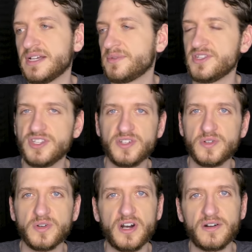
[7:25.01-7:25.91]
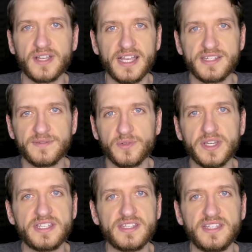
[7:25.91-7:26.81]
able to do all kinds of
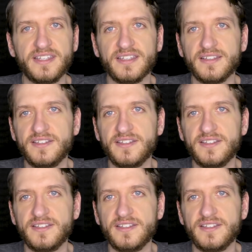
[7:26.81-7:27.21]
crazy,